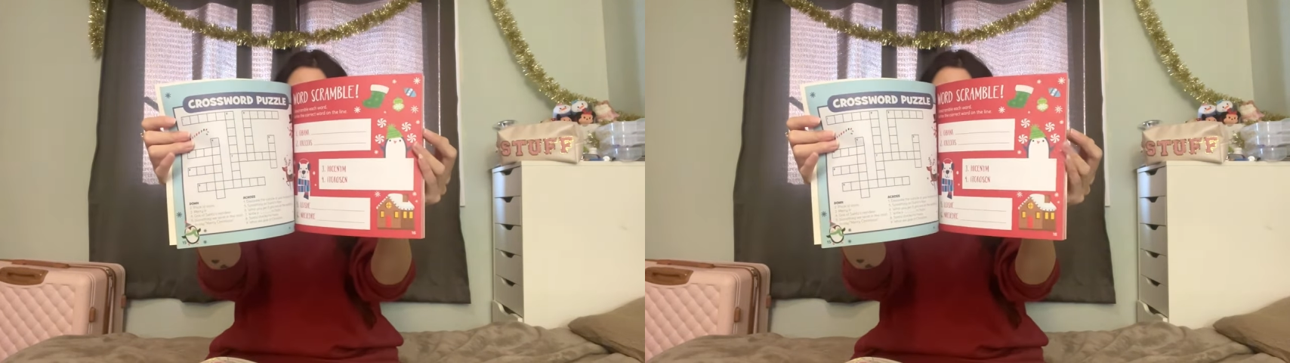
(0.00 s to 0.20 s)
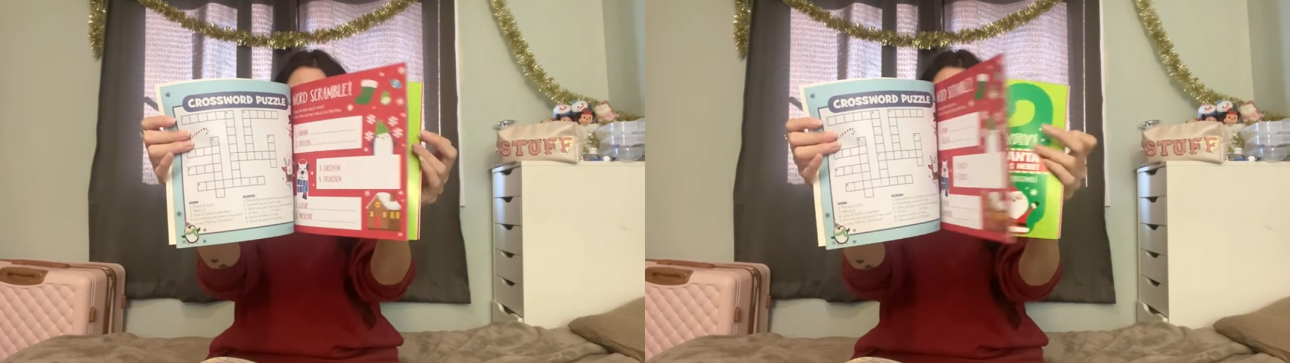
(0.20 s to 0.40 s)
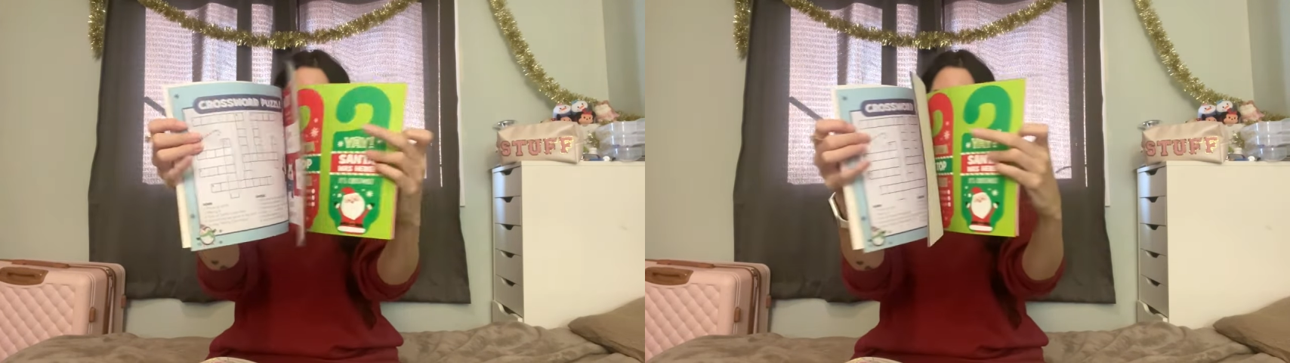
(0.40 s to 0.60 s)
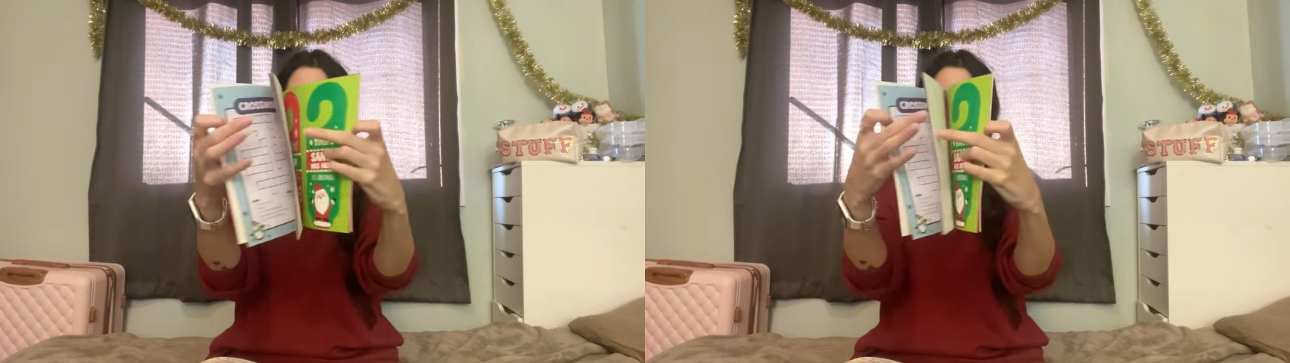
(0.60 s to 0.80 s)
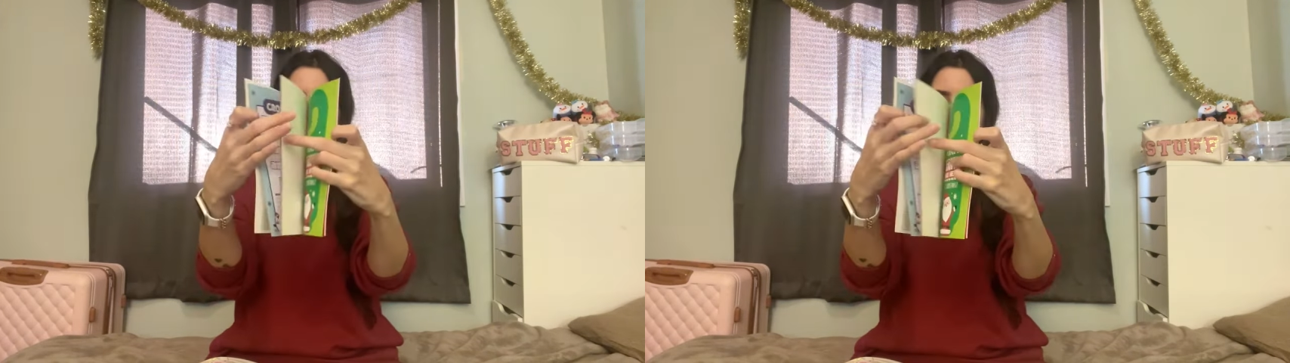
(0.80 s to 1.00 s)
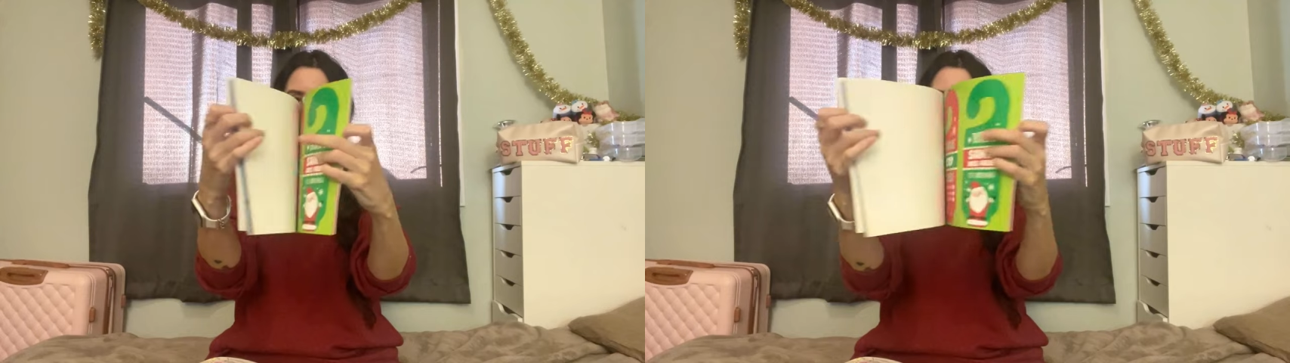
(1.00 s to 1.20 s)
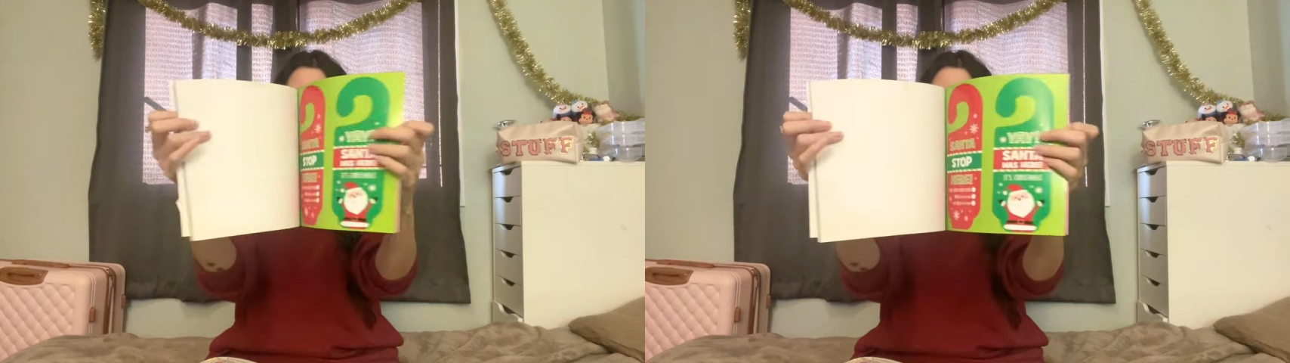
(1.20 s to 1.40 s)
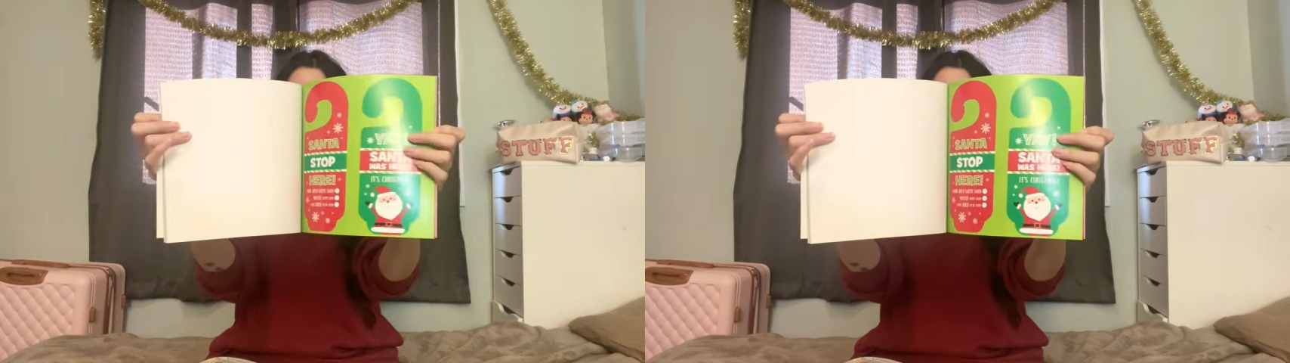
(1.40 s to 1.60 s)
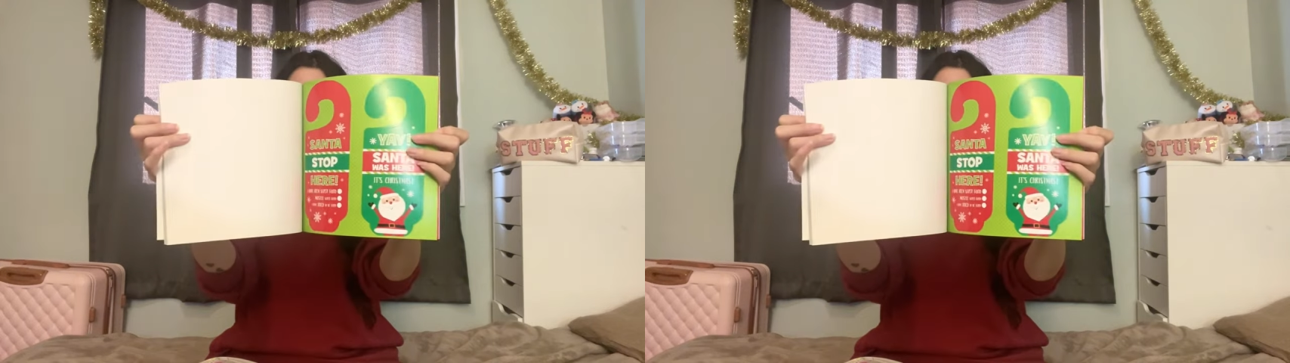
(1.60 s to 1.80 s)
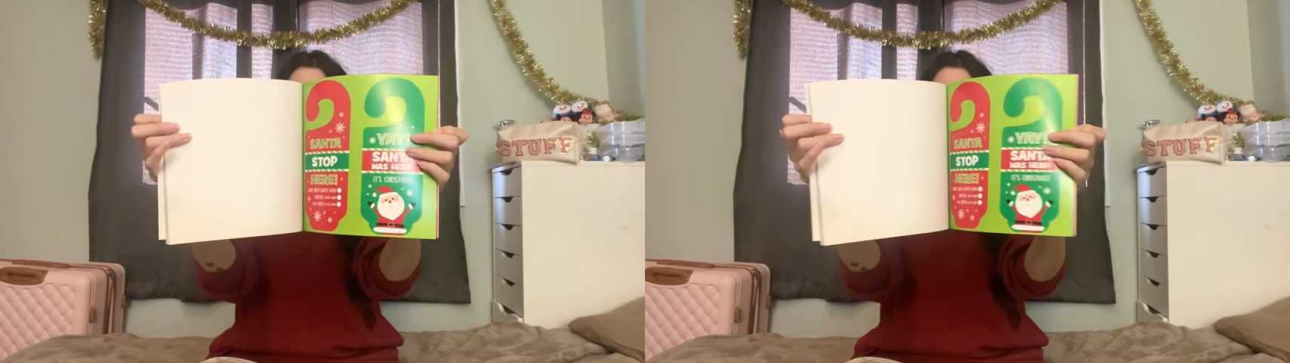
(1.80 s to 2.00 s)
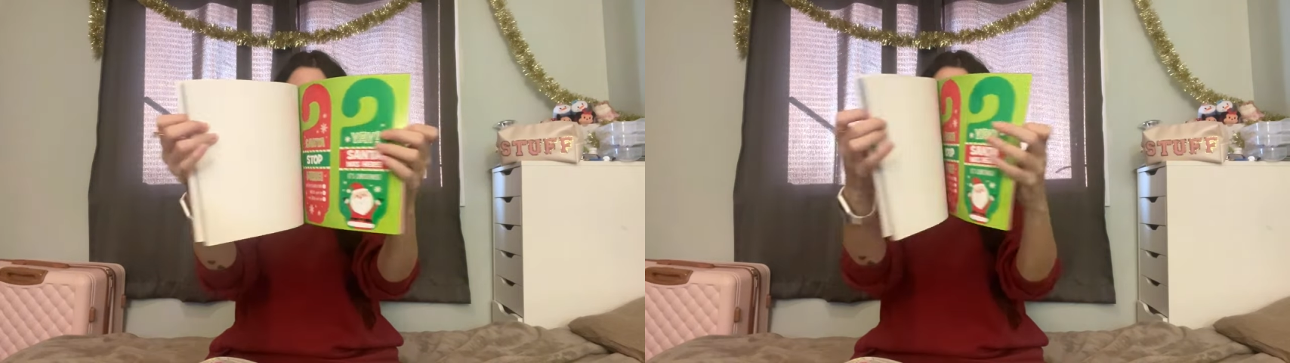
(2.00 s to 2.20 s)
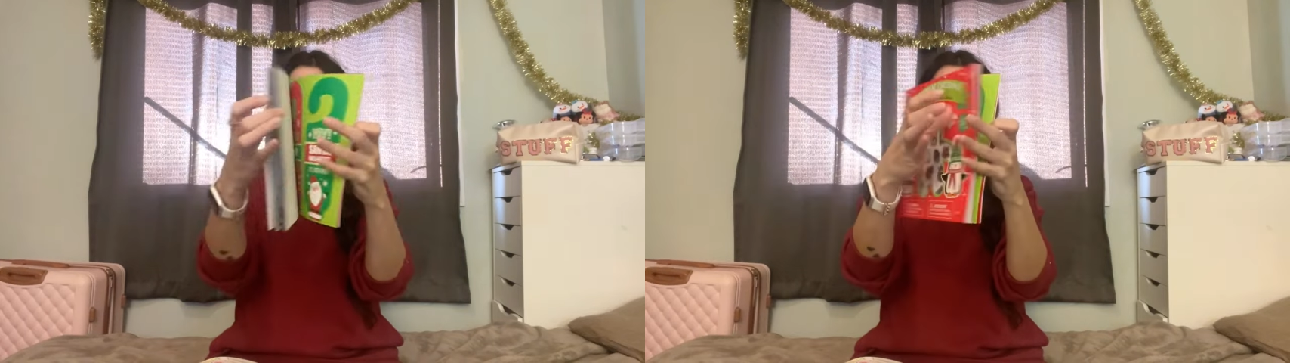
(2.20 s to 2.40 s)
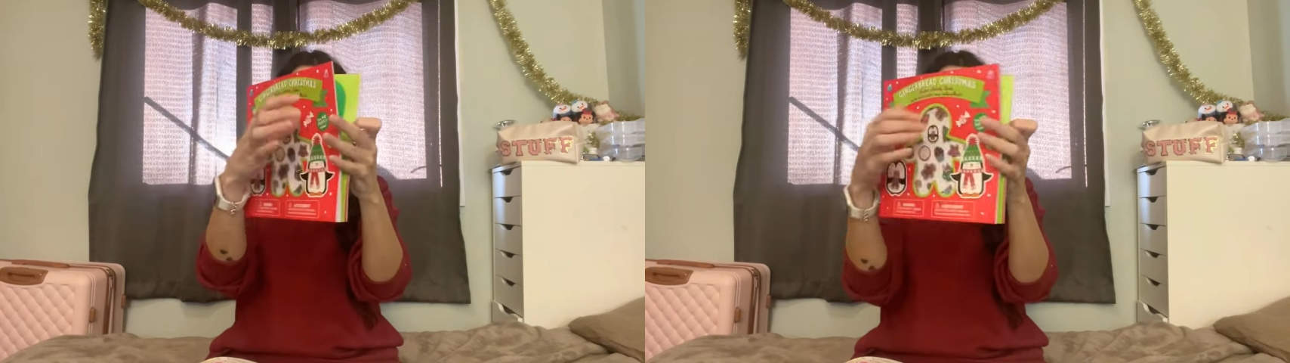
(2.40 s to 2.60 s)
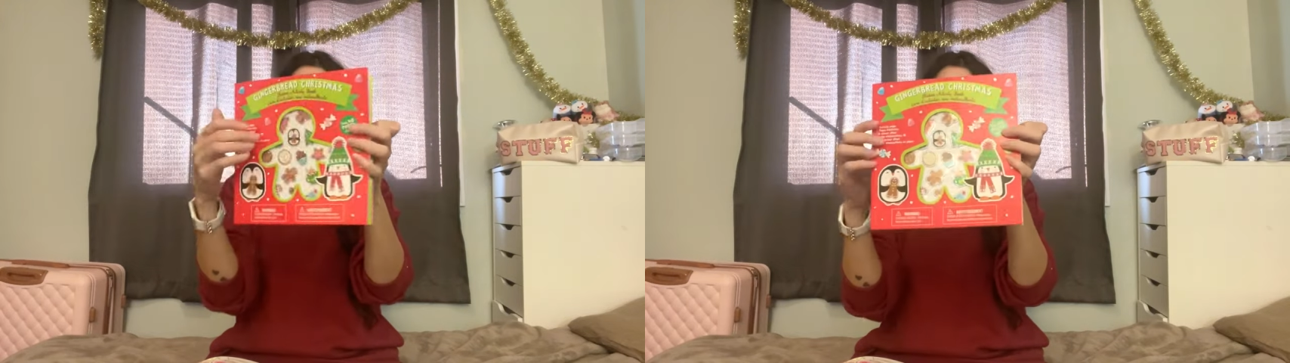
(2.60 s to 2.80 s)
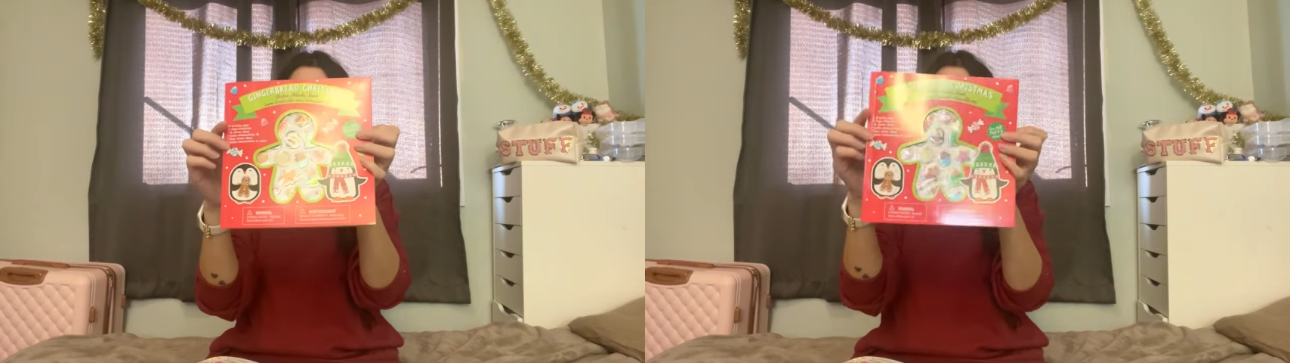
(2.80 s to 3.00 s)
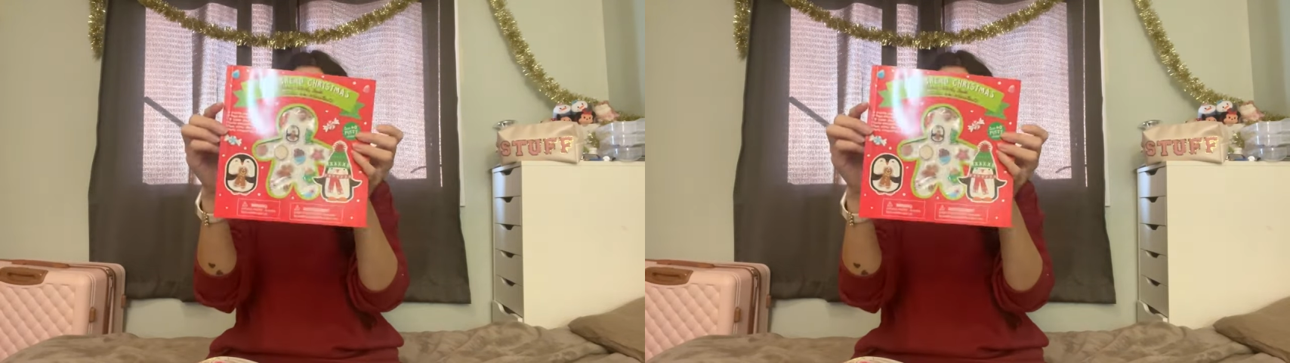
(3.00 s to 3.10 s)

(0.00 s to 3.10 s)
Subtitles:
[unreadable: no face in view]